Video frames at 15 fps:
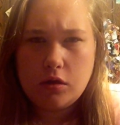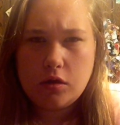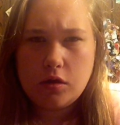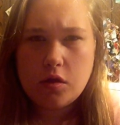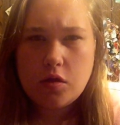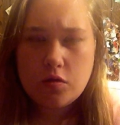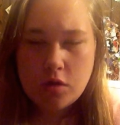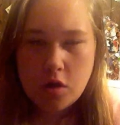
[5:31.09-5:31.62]

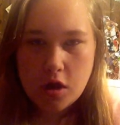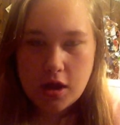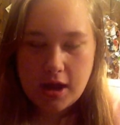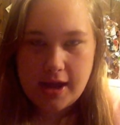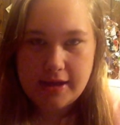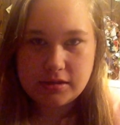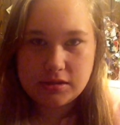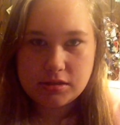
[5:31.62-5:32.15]
"You took
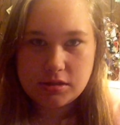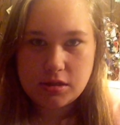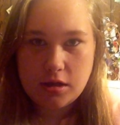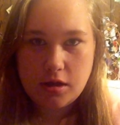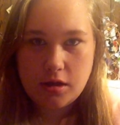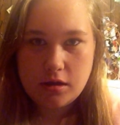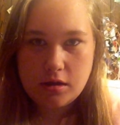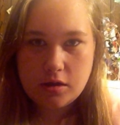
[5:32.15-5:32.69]
us
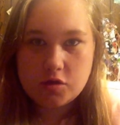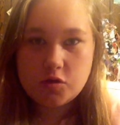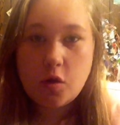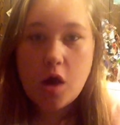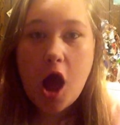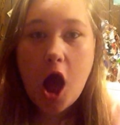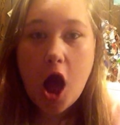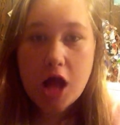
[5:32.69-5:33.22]
to
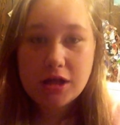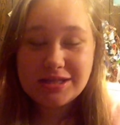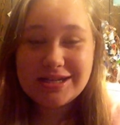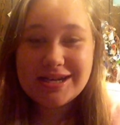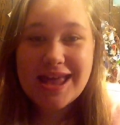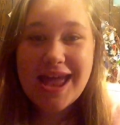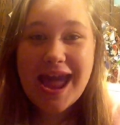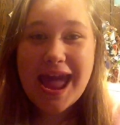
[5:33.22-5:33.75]
a
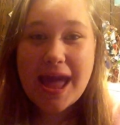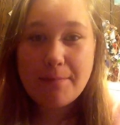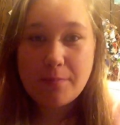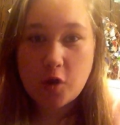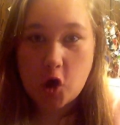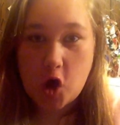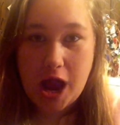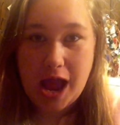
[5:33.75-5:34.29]
haunted
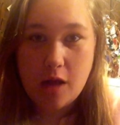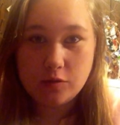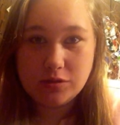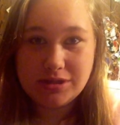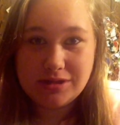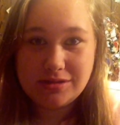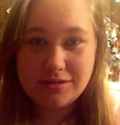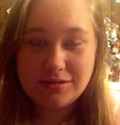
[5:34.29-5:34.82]
campground."
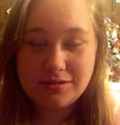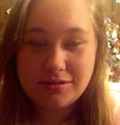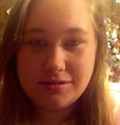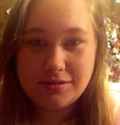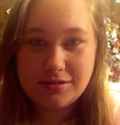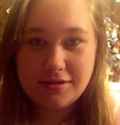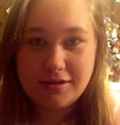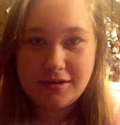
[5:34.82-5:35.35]

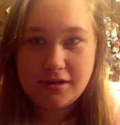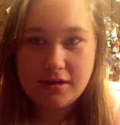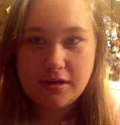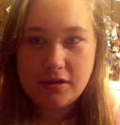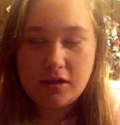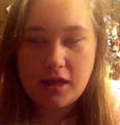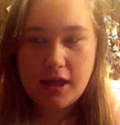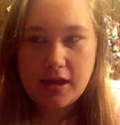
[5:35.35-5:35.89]

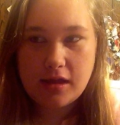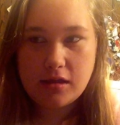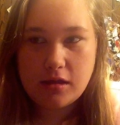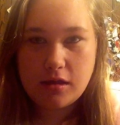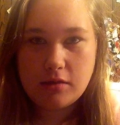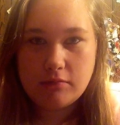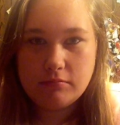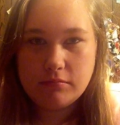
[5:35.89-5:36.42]
And they're like,
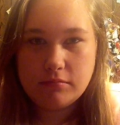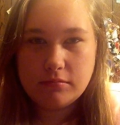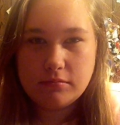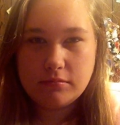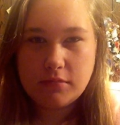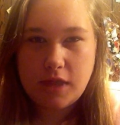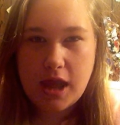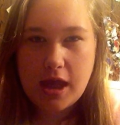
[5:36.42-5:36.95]

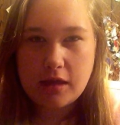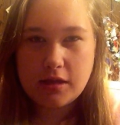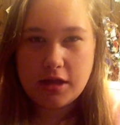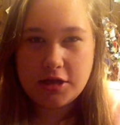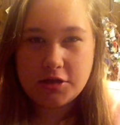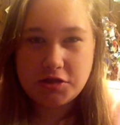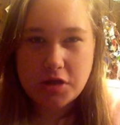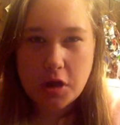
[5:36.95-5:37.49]
"Yeah,
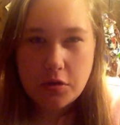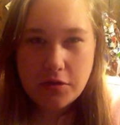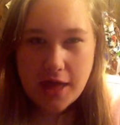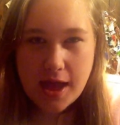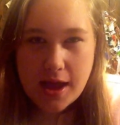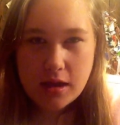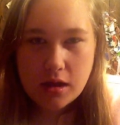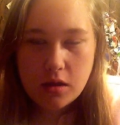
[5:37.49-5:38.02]
didn't you know
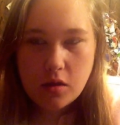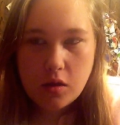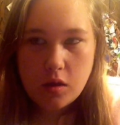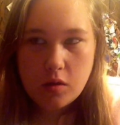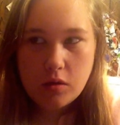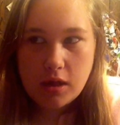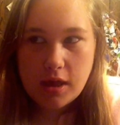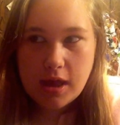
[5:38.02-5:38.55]
that?"
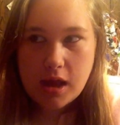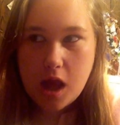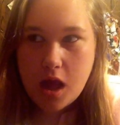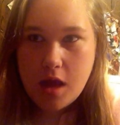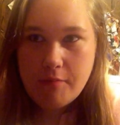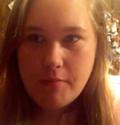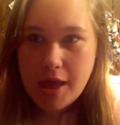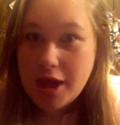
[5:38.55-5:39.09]
We're like,
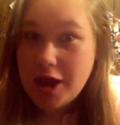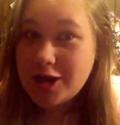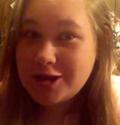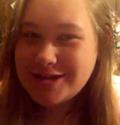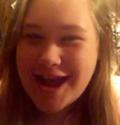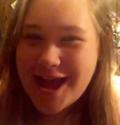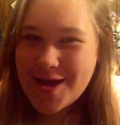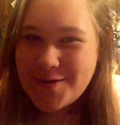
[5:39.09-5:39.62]

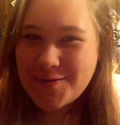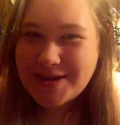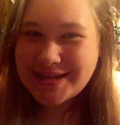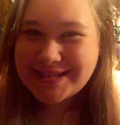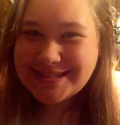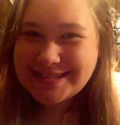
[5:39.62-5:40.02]
no,